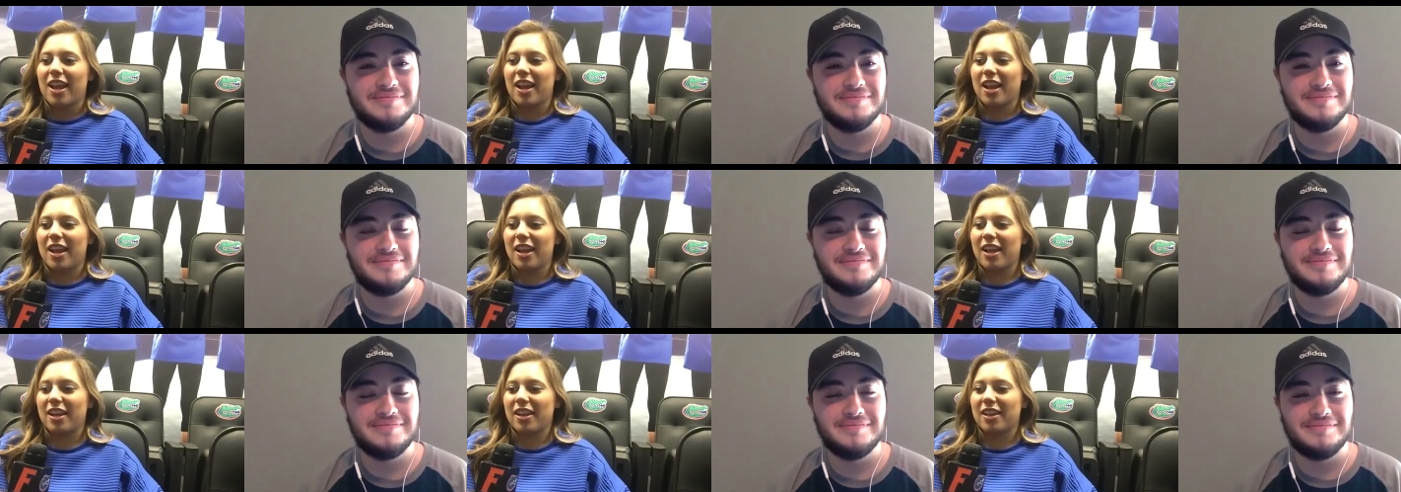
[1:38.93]

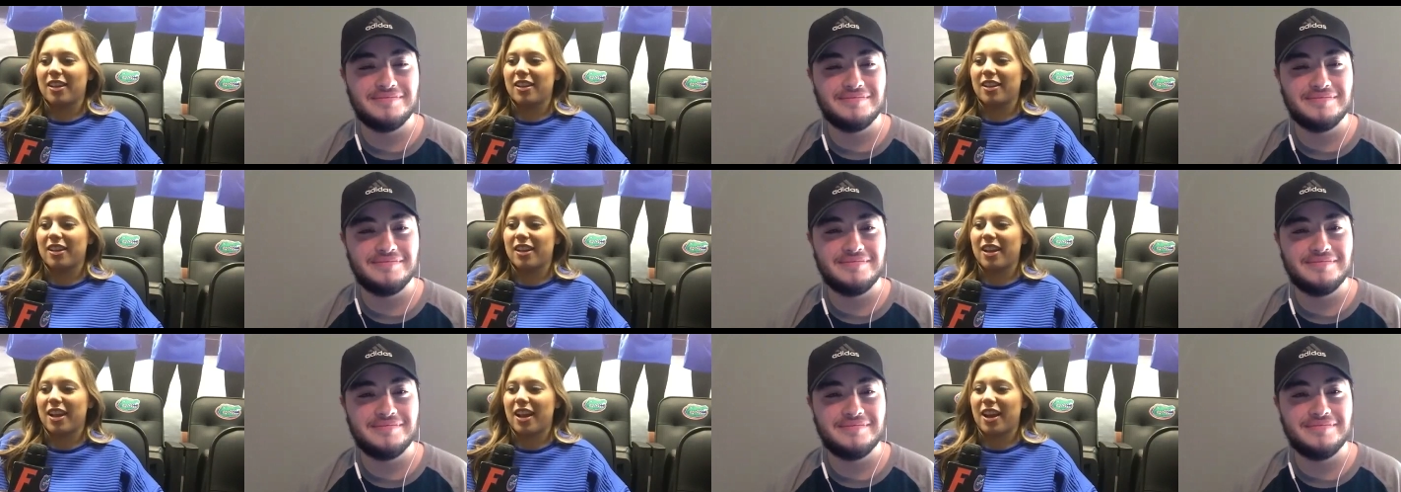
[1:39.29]

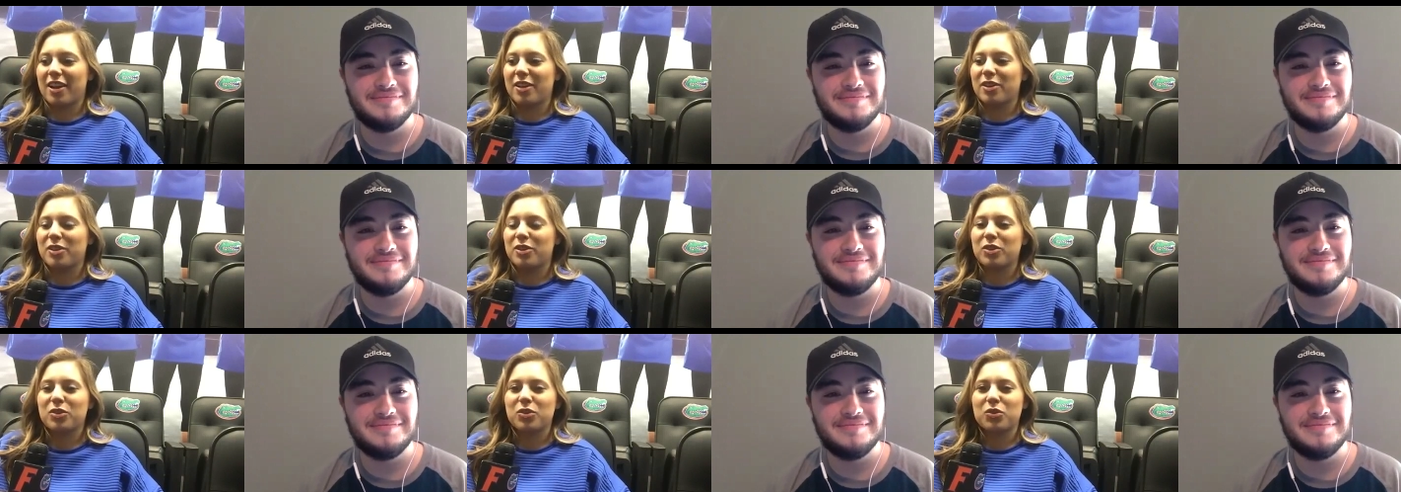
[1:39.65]
Speaker 1: And
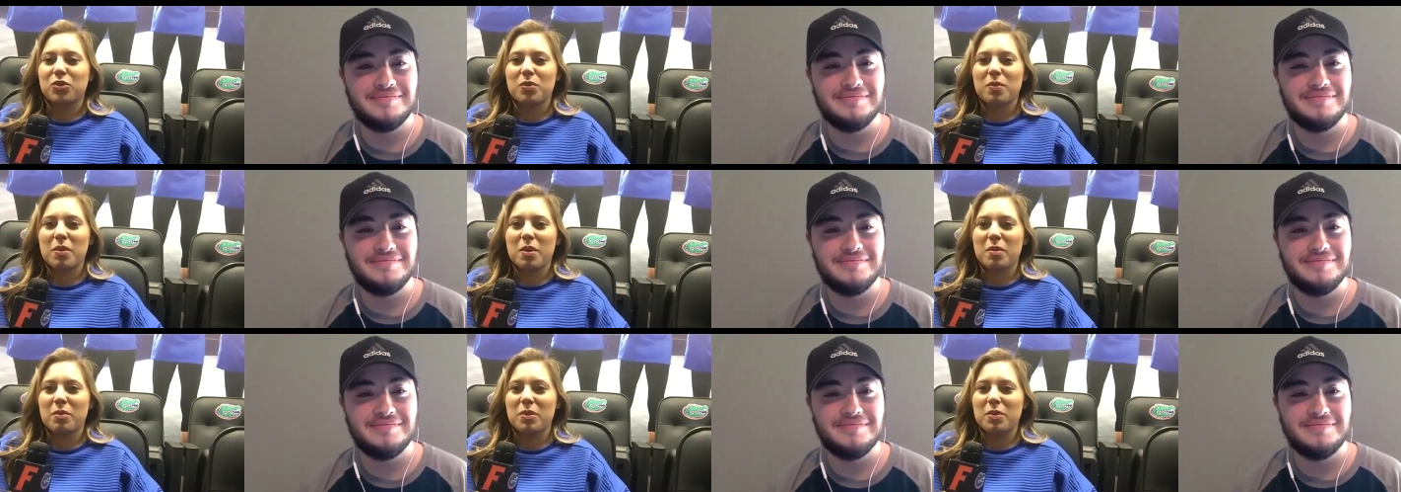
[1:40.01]
I just
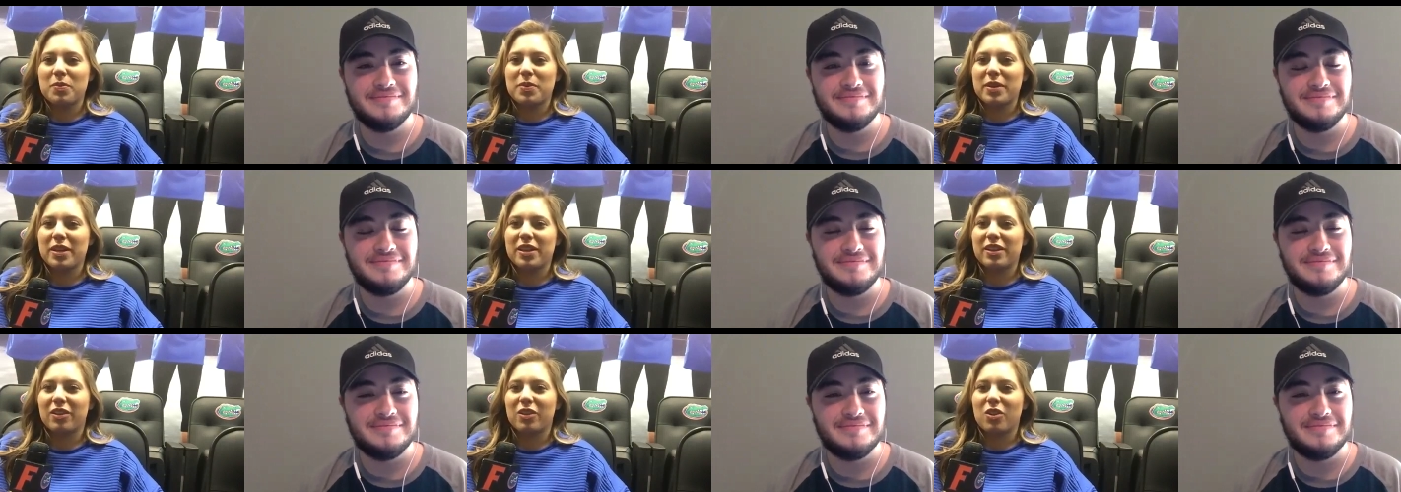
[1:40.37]
remember
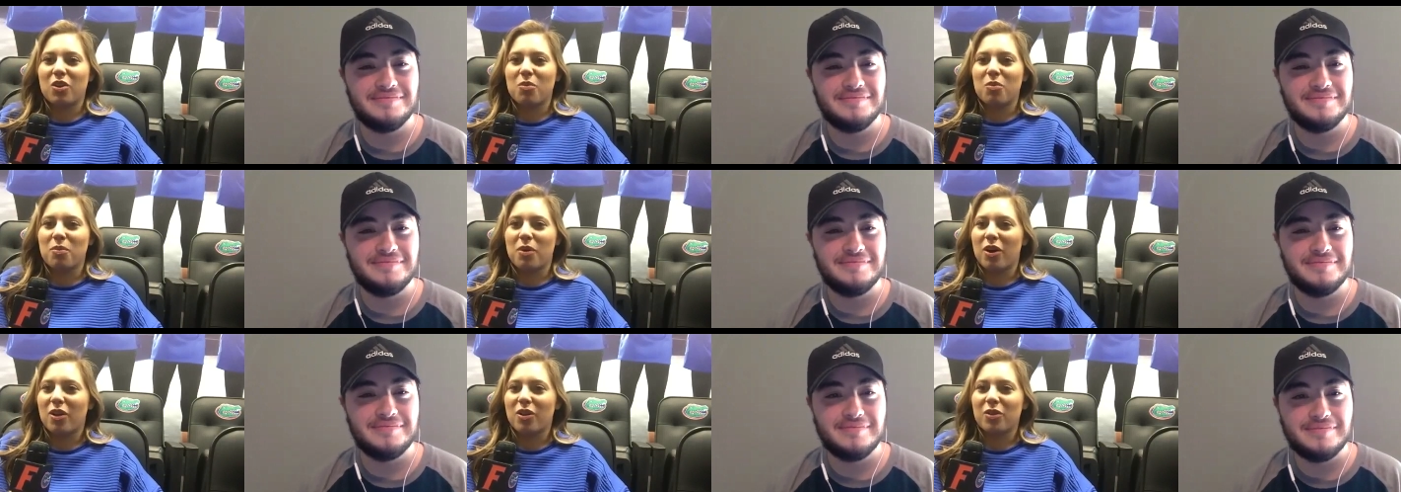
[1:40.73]
being a
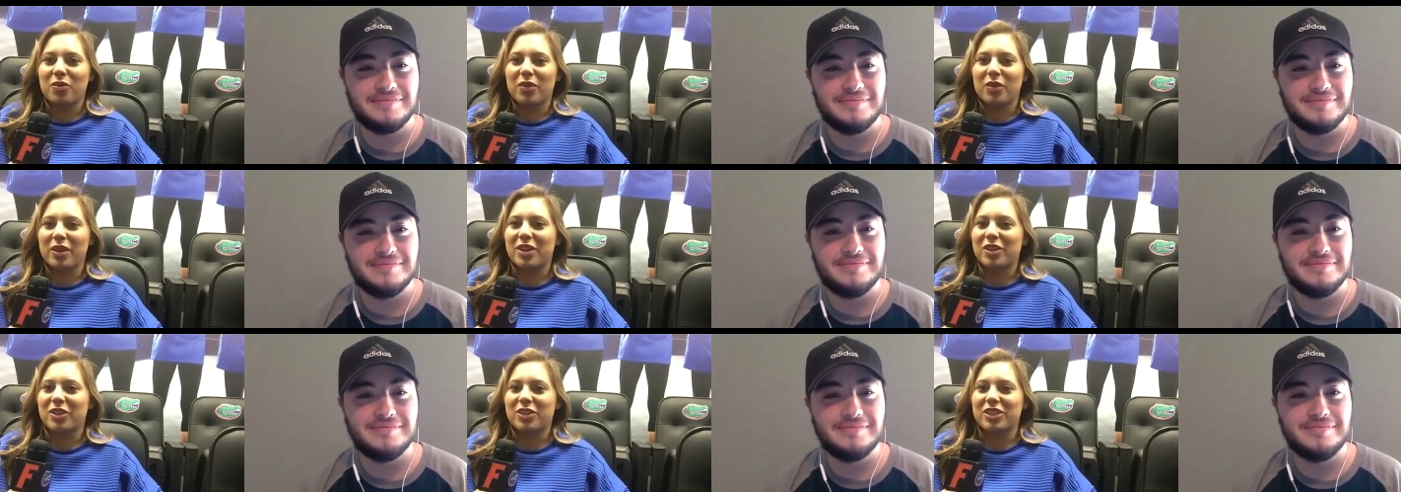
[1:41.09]
little ball of
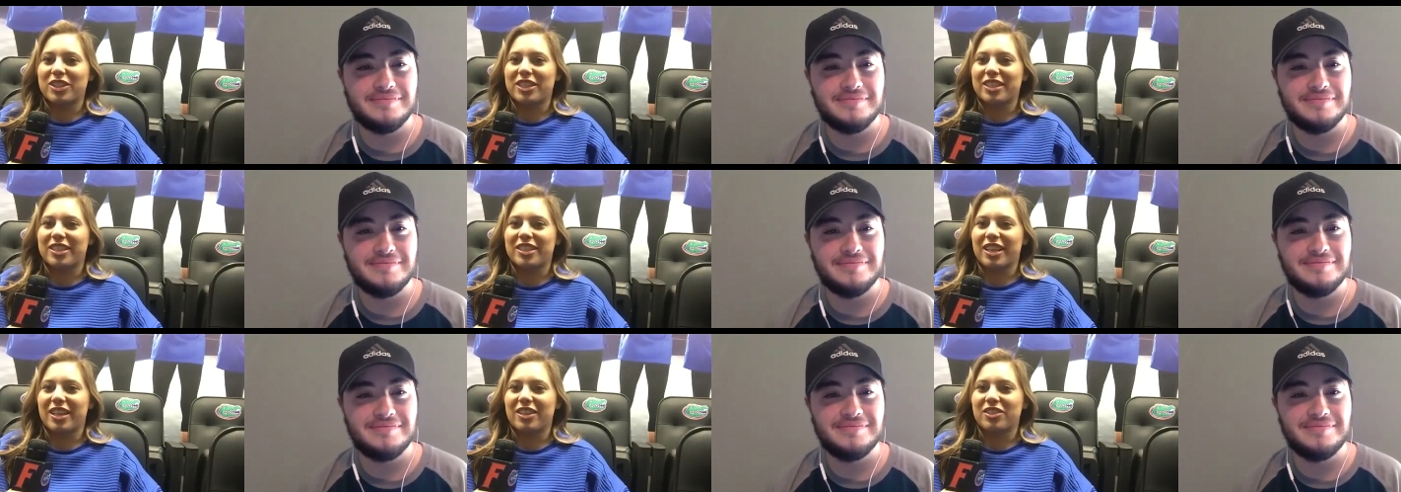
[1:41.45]

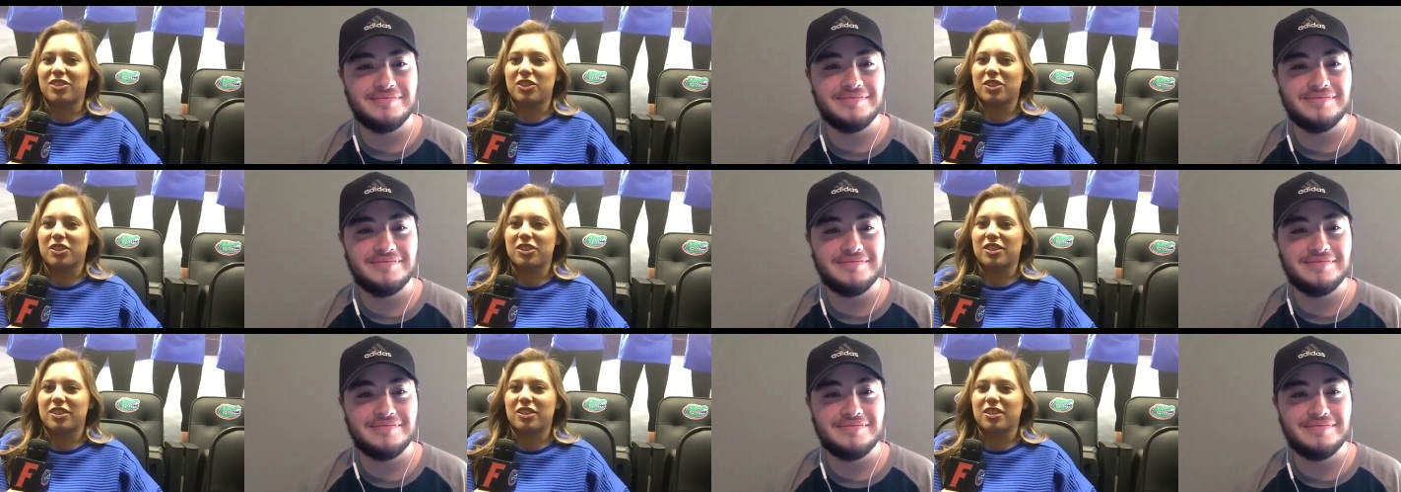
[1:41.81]
energy that
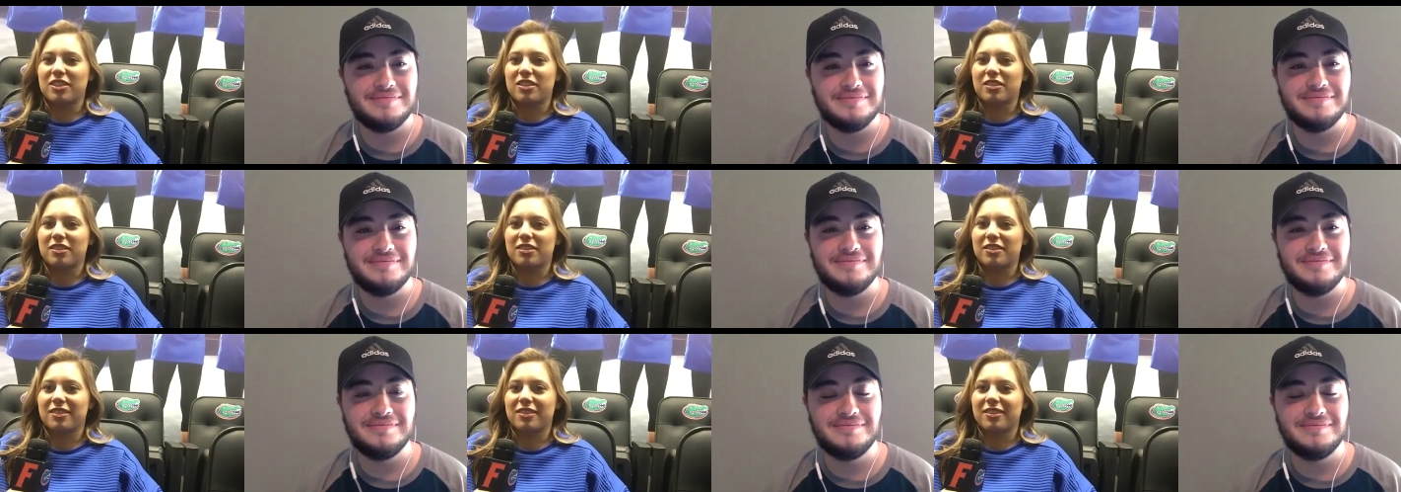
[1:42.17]

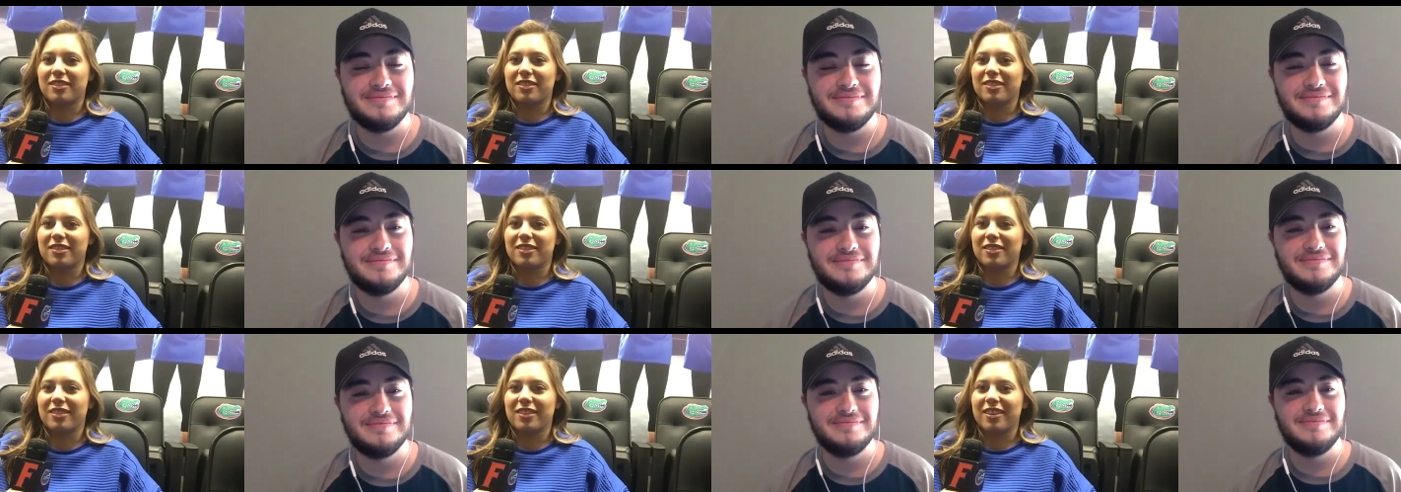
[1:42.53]
just
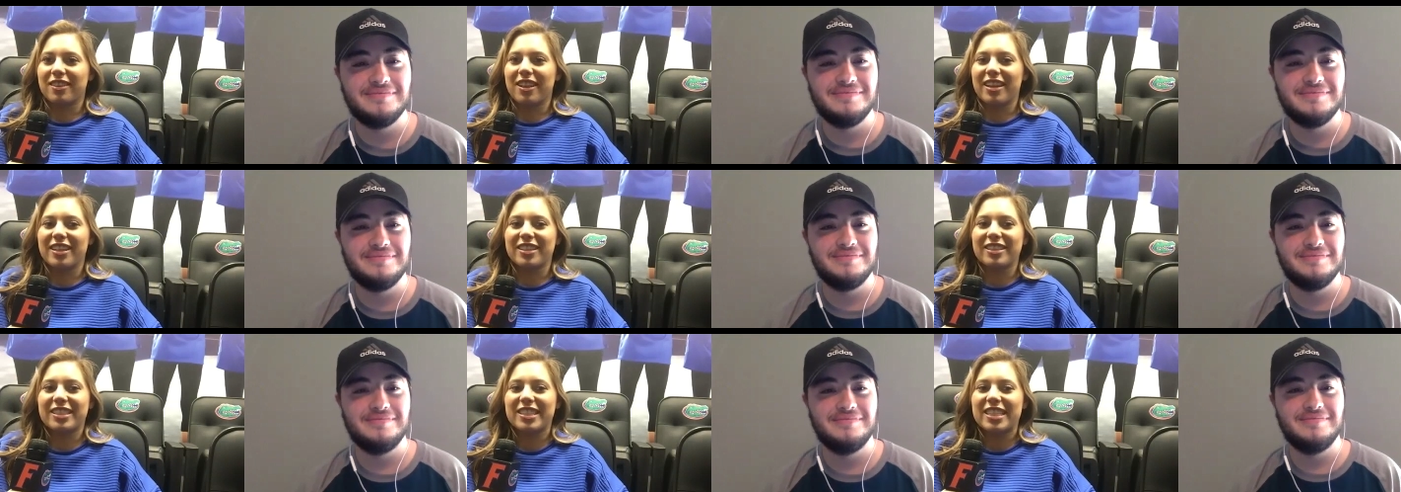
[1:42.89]

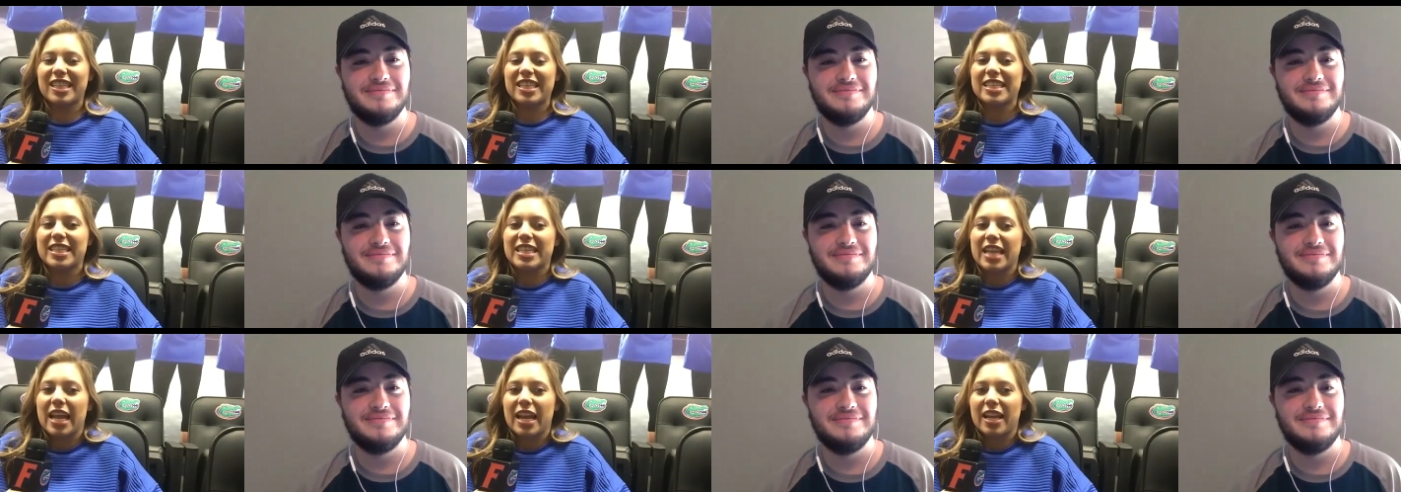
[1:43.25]
liked to
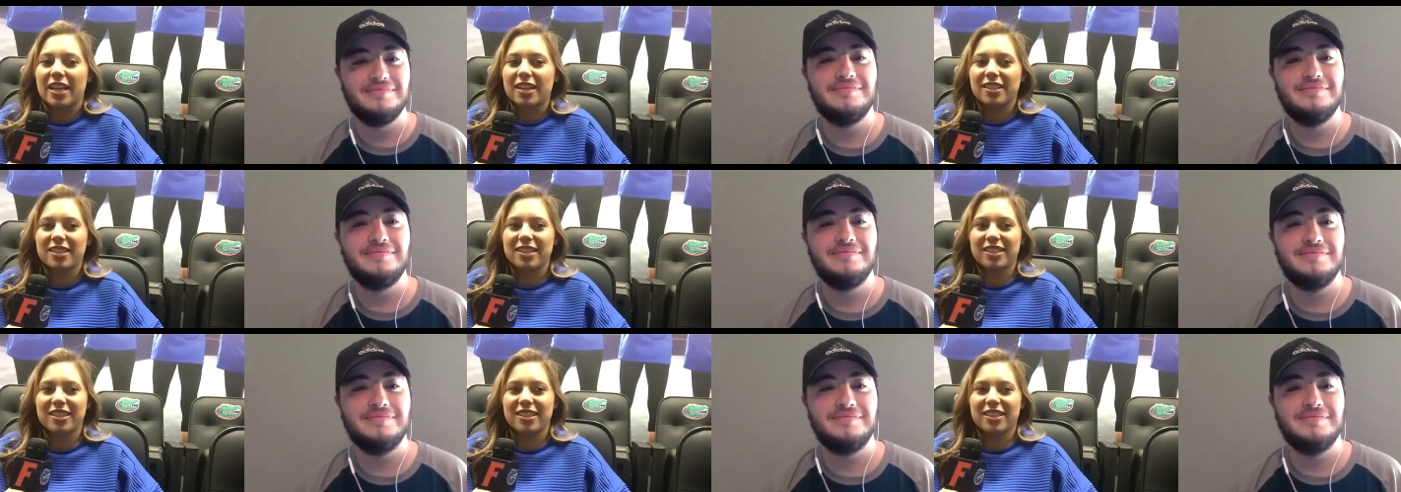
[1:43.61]
dance.